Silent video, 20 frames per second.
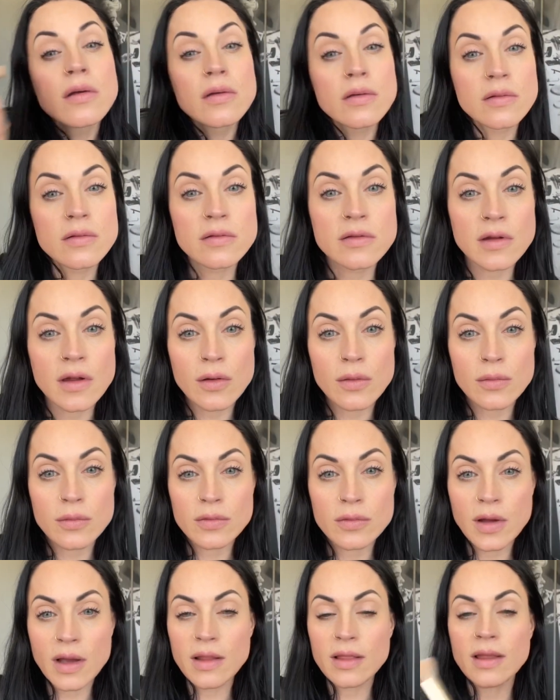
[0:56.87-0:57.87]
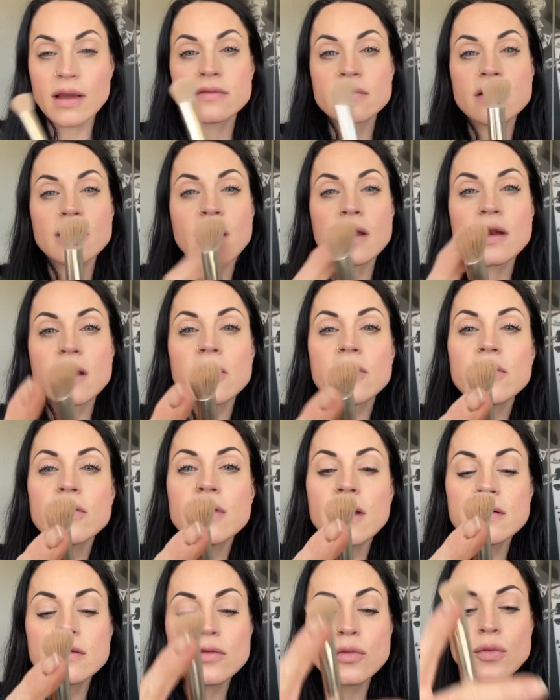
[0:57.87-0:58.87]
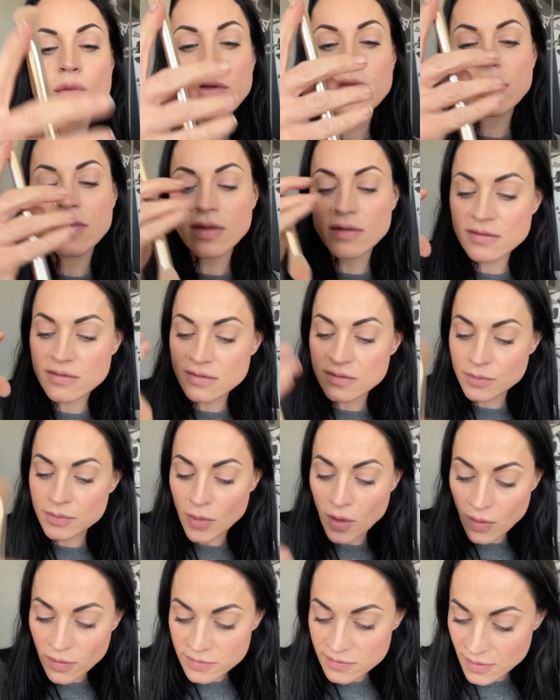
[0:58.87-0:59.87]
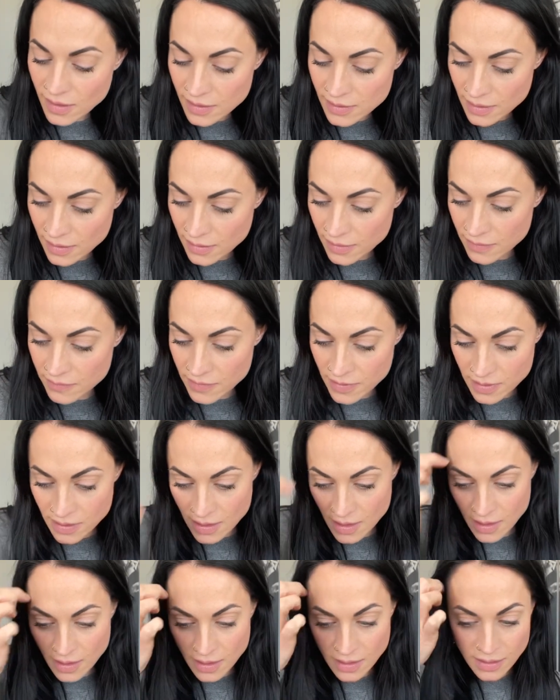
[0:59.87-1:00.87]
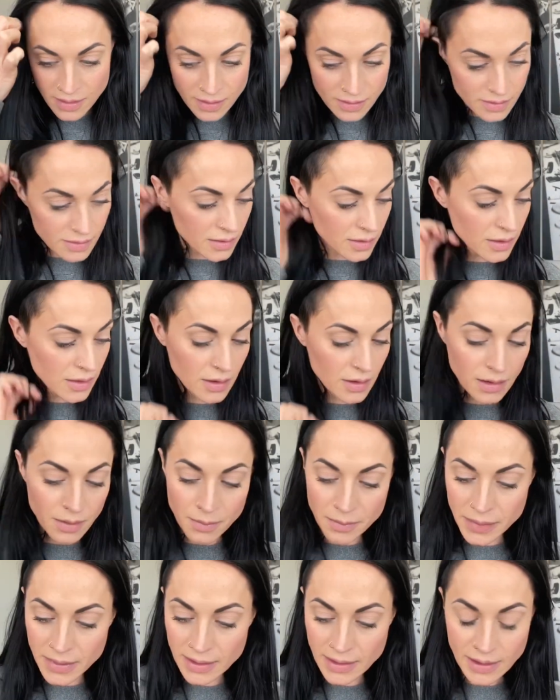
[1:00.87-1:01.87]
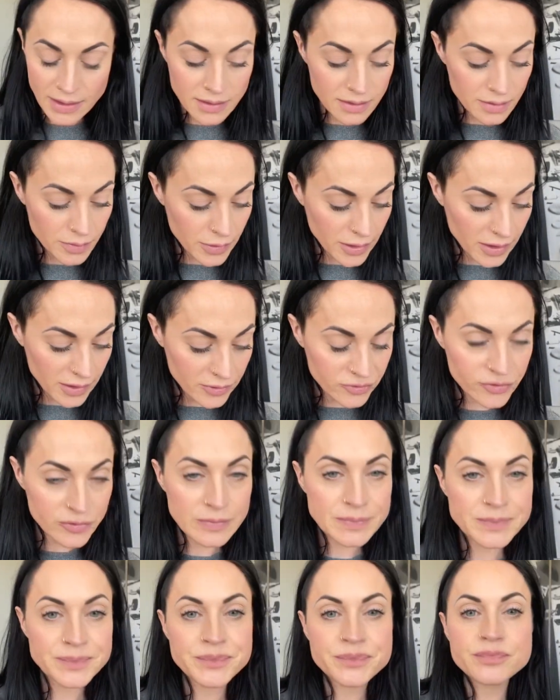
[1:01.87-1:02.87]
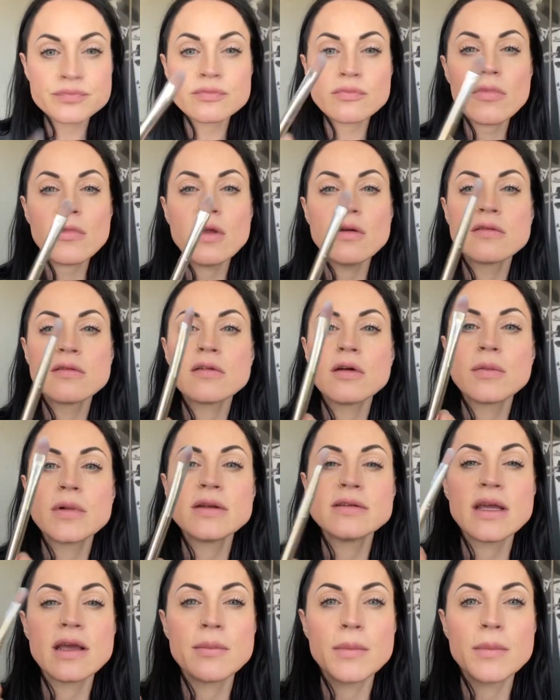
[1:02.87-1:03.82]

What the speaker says: So I like to kind of do that with the small side of the blend brush. So I'm going to take